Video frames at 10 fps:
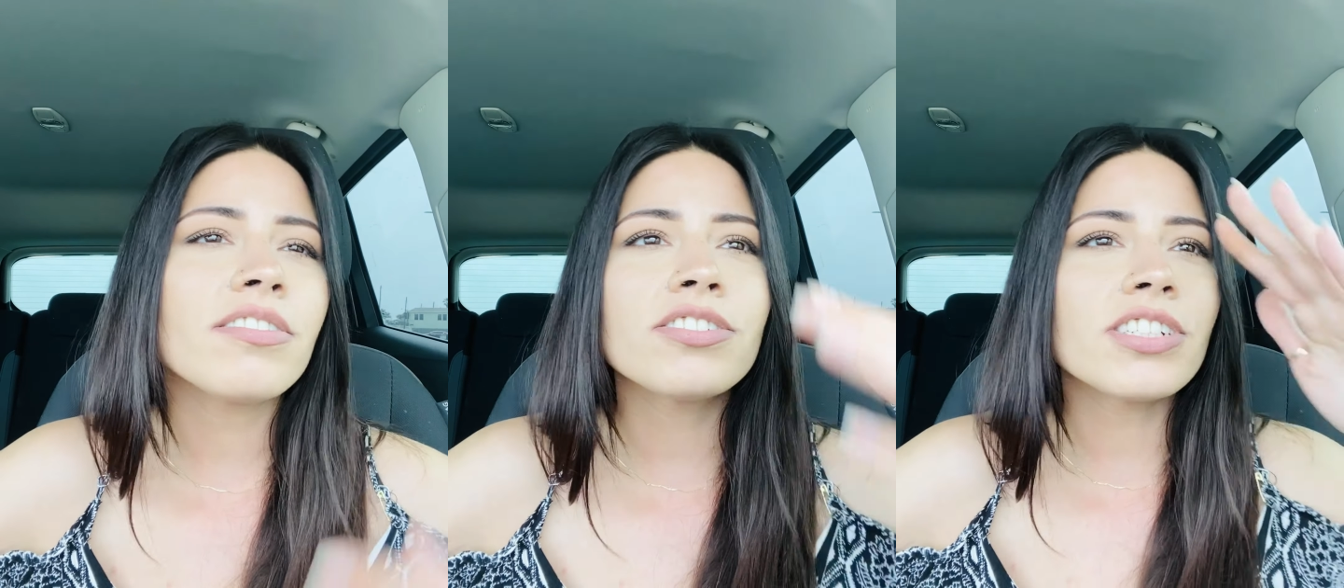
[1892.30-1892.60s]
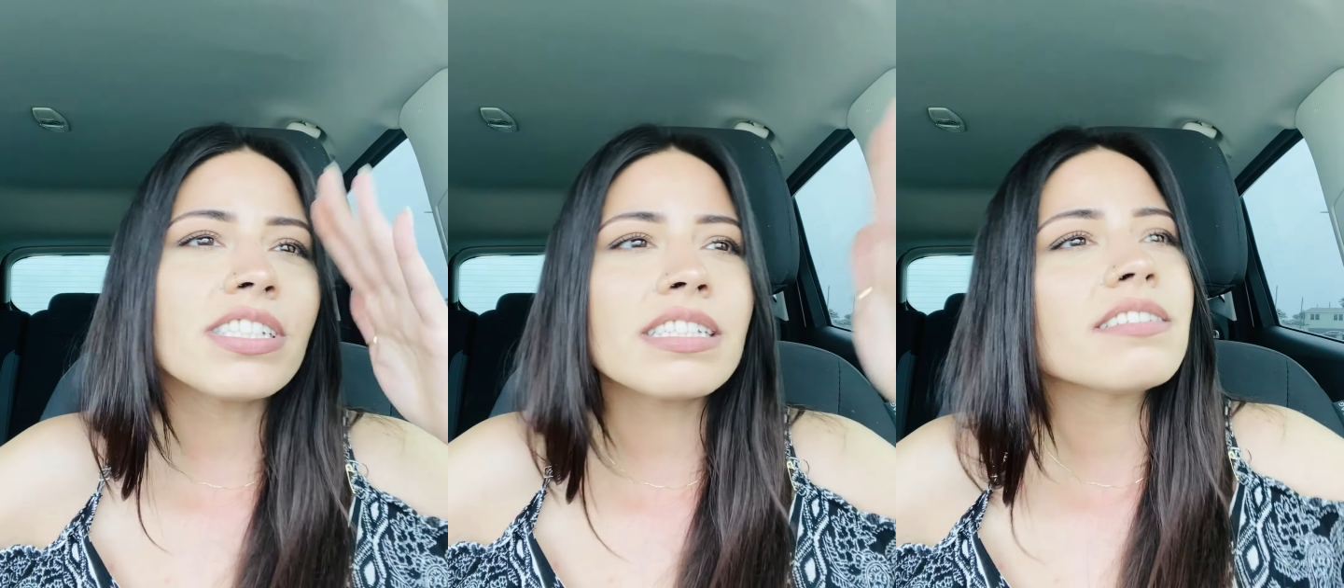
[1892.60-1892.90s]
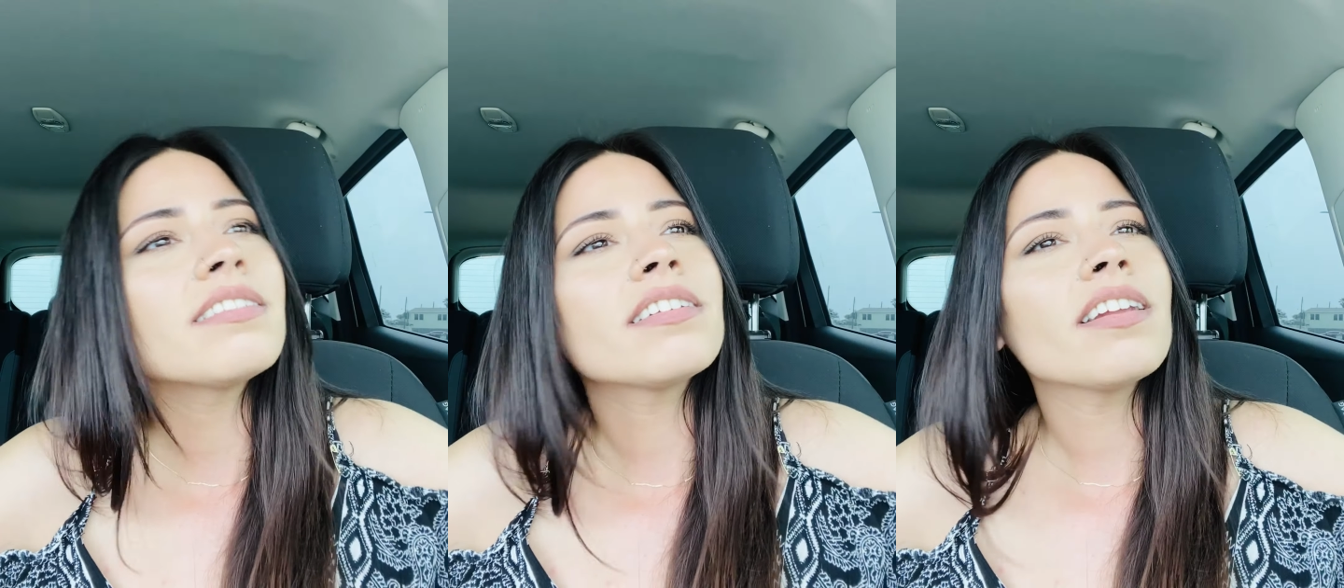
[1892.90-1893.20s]
just
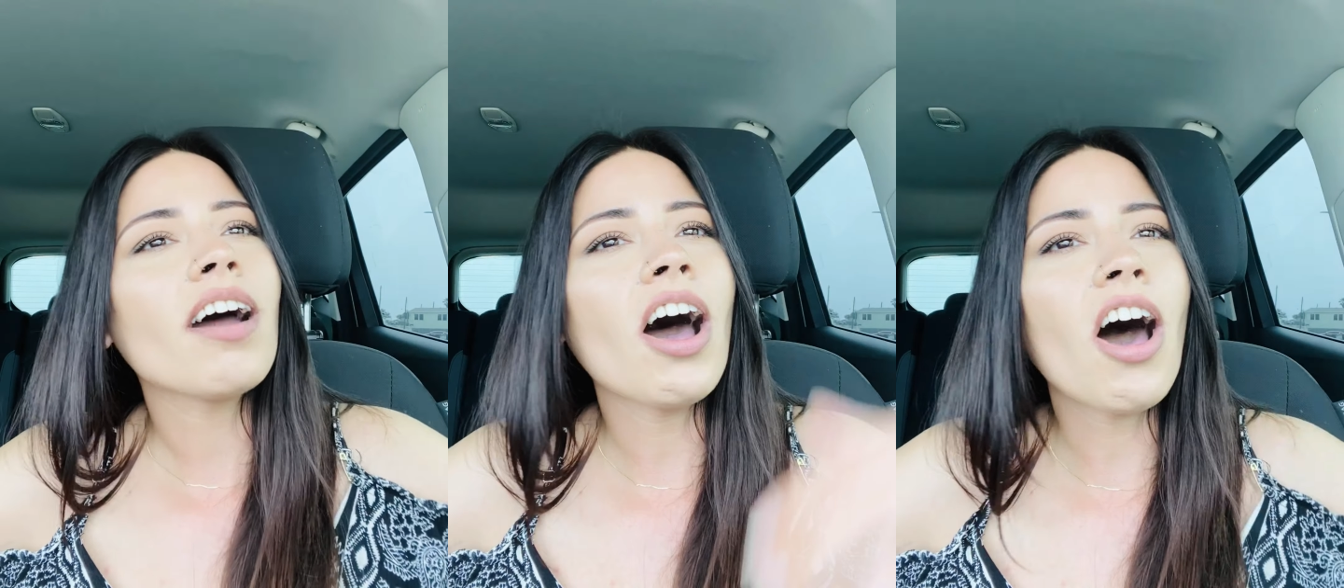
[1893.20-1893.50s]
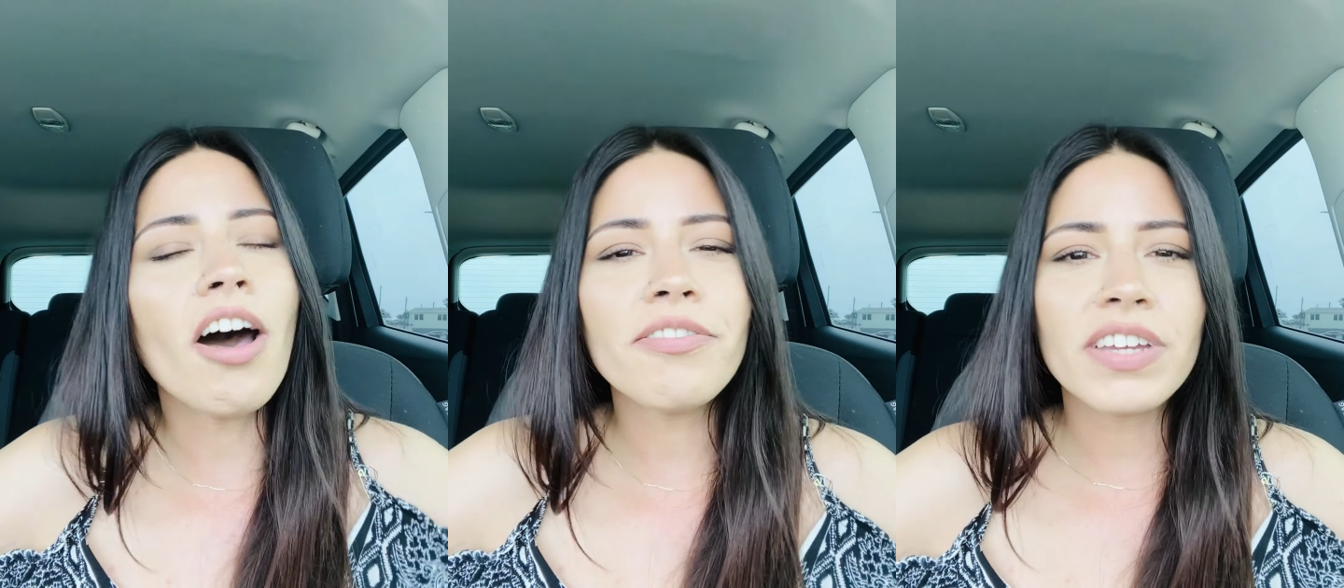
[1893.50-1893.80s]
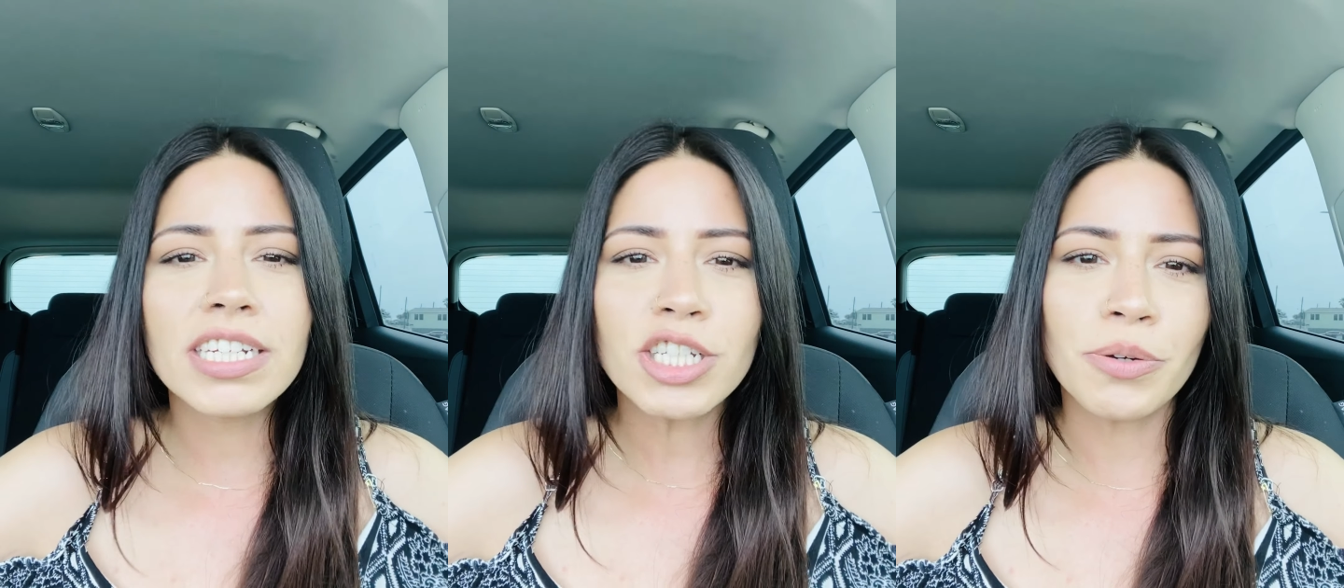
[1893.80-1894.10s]
off
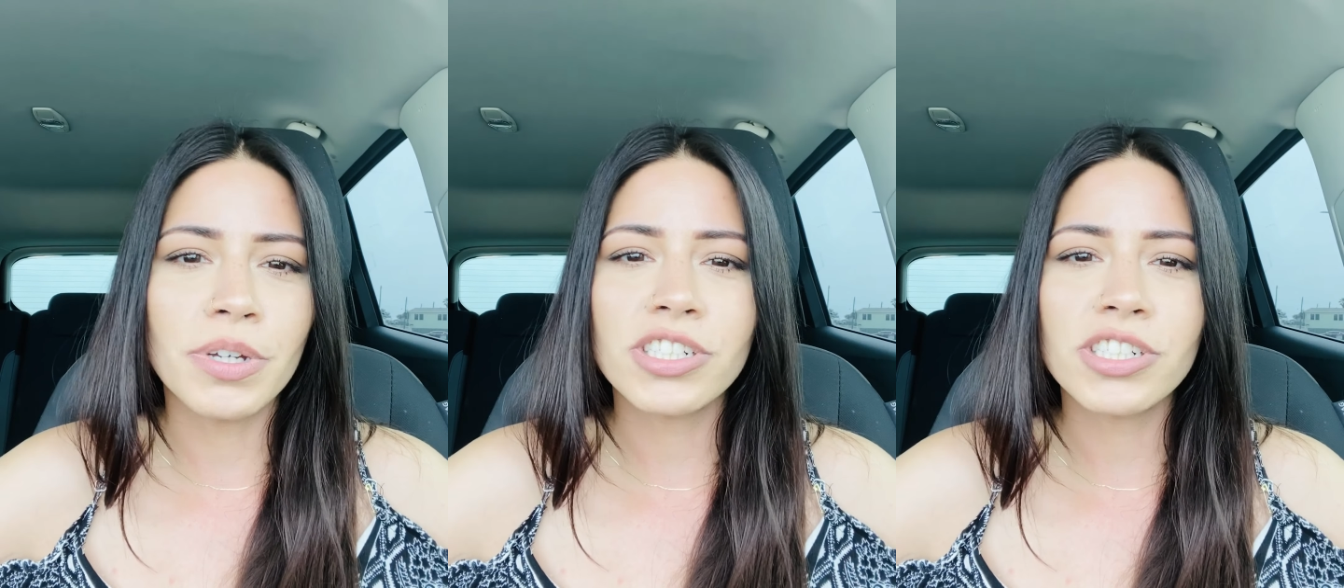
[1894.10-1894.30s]
into it,